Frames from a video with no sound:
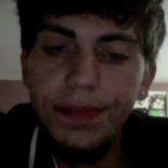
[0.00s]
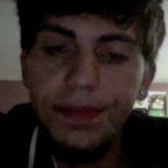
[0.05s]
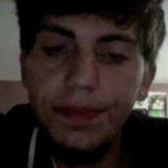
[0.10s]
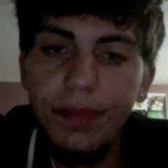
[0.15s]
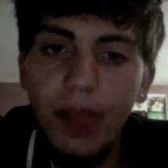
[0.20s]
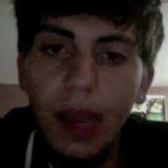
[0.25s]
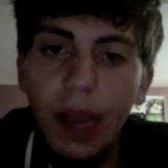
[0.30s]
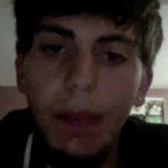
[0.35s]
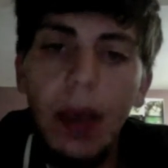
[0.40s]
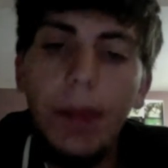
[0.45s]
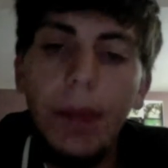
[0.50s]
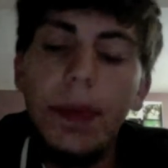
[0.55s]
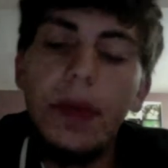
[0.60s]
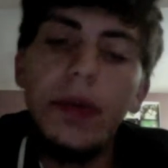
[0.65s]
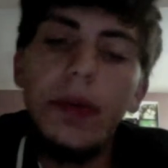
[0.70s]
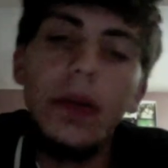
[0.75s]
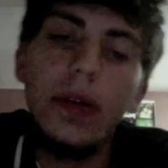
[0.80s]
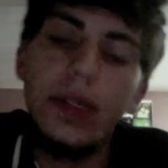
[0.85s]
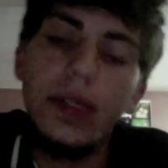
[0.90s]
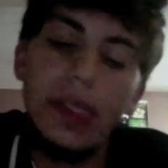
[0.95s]
I might be
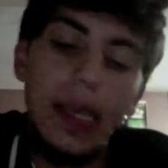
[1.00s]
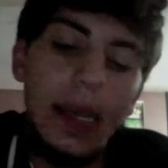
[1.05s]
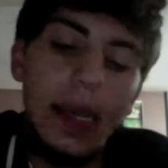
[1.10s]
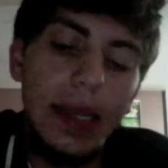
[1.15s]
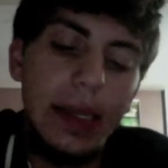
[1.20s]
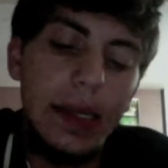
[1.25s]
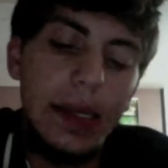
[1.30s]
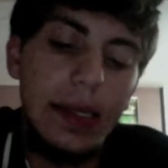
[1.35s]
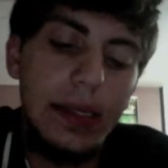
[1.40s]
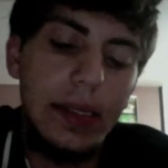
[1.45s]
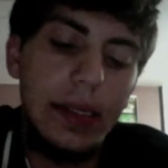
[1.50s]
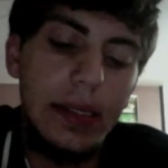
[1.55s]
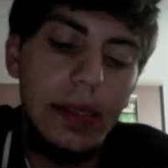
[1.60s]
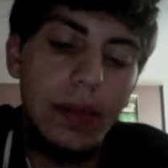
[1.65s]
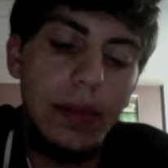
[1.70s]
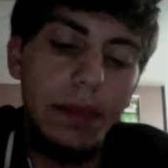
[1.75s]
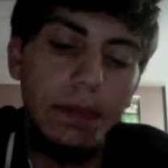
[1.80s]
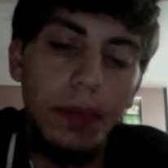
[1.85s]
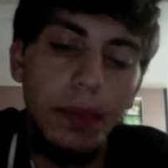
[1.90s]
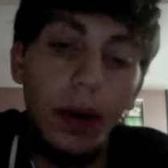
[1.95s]
wrong saying this,
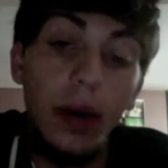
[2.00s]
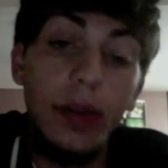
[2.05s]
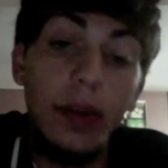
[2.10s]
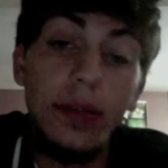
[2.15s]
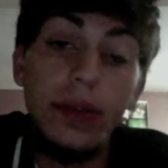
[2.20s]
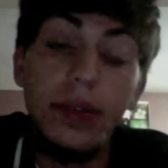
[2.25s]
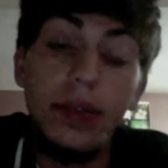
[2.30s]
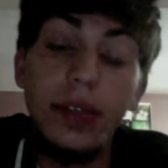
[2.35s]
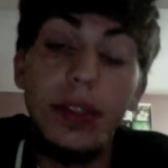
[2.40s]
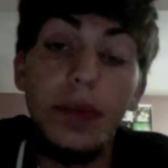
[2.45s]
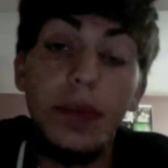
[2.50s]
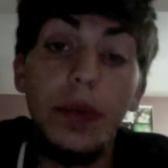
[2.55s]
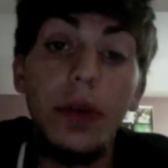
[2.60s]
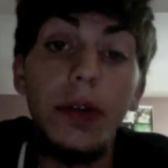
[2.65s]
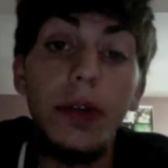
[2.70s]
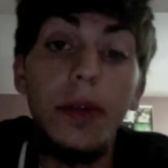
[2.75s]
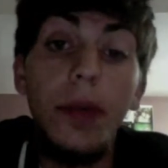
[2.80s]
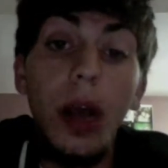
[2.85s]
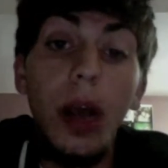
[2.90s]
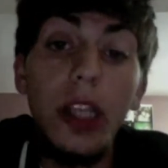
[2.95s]
but this is what it
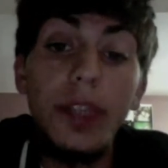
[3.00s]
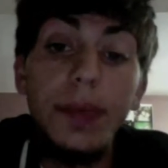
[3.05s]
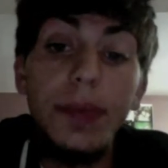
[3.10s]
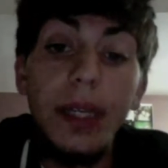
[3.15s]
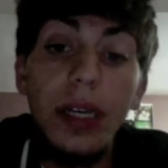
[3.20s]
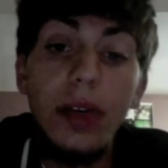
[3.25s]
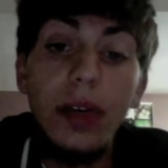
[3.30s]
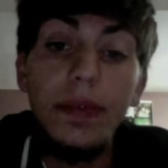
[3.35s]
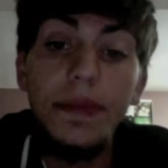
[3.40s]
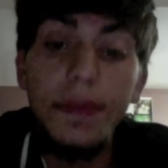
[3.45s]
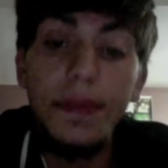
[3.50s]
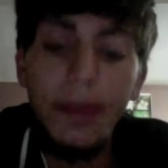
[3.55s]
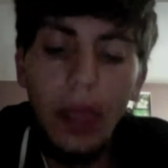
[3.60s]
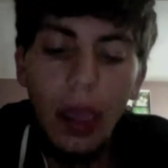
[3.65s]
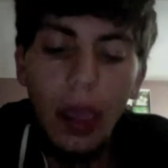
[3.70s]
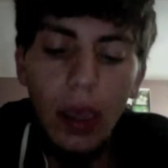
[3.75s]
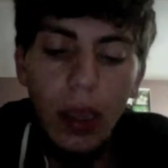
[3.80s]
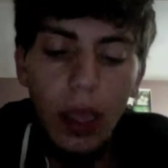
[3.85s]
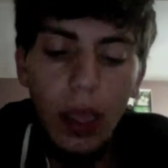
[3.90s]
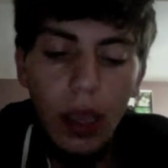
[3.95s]
reminds me of.
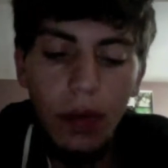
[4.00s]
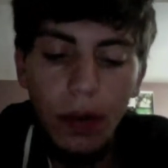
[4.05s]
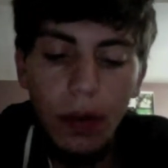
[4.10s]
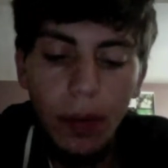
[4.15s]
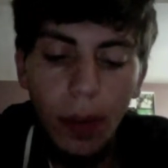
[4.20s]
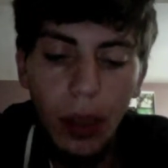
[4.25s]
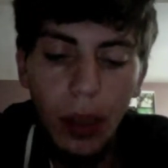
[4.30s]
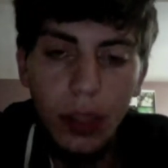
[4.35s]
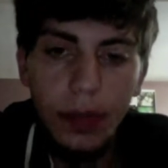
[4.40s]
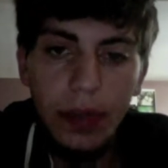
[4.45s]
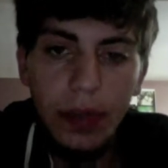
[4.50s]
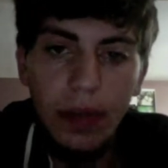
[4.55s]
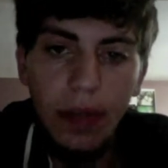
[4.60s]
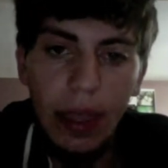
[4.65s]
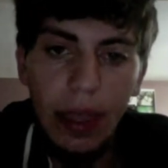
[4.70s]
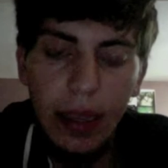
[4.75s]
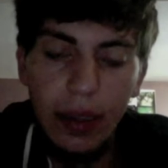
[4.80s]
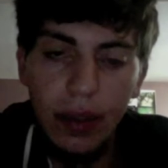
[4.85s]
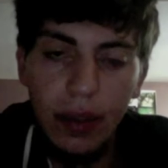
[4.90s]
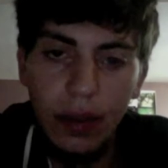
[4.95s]
It reminds me of,
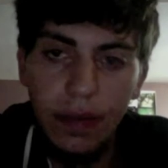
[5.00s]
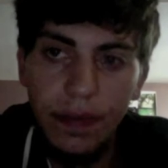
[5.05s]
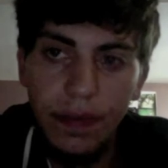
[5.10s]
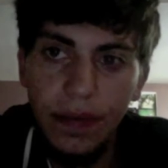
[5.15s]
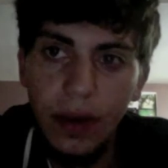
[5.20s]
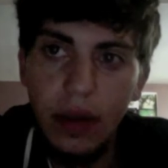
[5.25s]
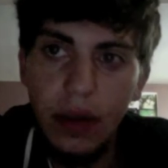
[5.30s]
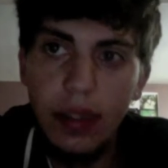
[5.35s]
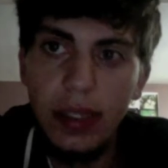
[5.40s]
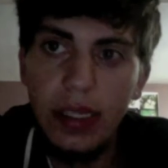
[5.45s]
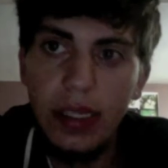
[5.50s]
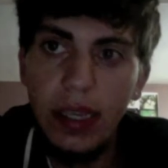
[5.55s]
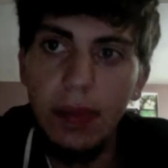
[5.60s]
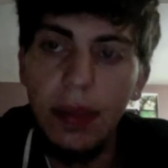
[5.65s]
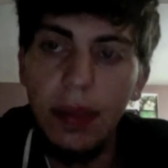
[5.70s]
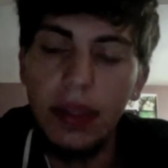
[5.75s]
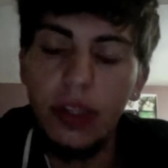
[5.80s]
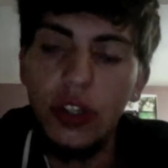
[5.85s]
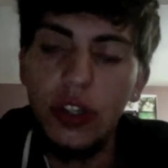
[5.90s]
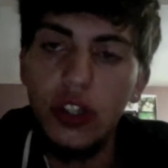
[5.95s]
like, the first sip,
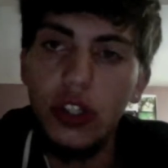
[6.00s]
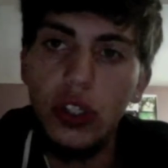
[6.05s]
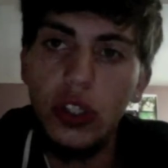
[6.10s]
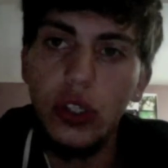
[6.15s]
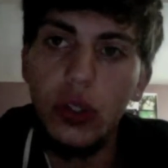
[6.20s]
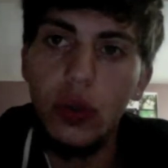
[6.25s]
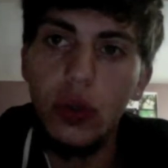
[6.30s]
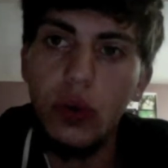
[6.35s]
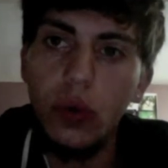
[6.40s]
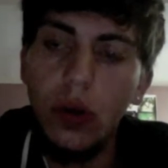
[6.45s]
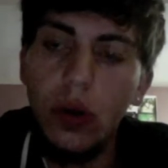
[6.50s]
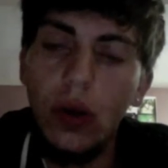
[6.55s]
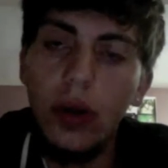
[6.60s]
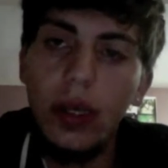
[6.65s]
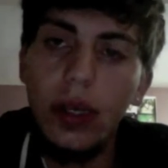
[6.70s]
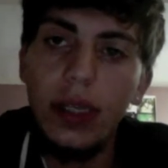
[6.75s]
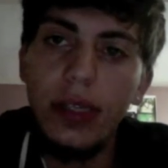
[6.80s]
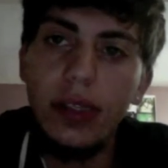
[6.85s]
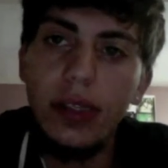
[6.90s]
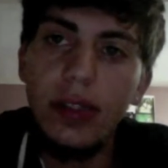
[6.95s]
like, the
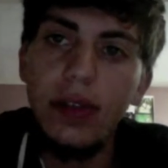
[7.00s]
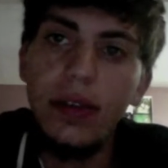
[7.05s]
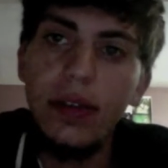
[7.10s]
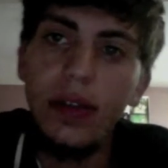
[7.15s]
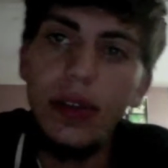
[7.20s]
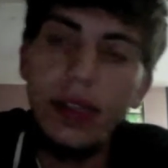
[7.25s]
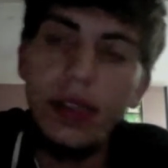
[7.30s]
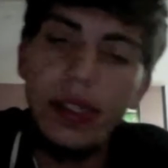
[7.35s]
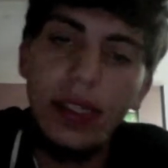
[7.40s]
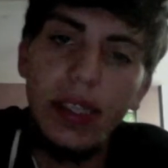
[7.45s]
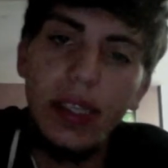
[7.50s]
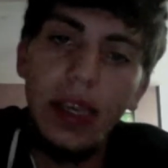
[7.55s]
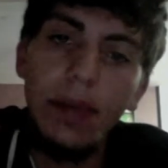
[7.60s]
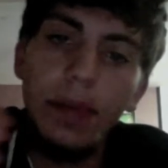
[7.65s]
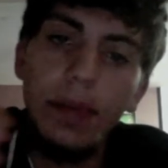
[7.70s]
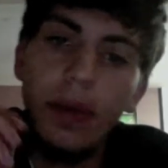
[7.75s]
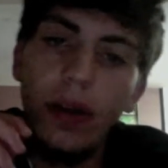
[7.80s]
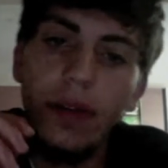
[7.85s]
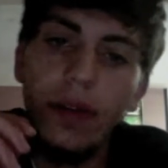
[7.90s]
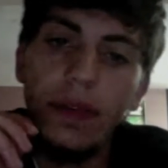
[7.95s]
strongest
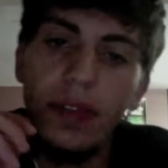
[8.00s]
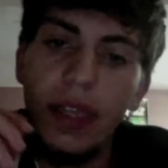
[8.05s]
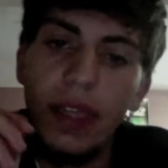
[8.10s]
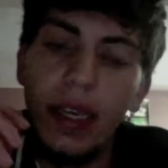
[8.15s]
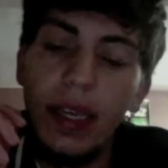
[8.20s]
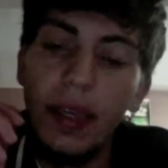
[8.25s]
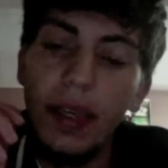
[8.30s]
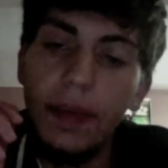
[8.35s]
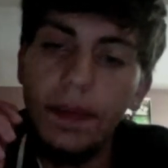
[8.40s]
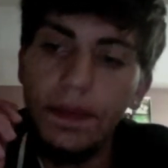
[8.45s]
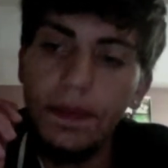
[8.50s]
sip of tea.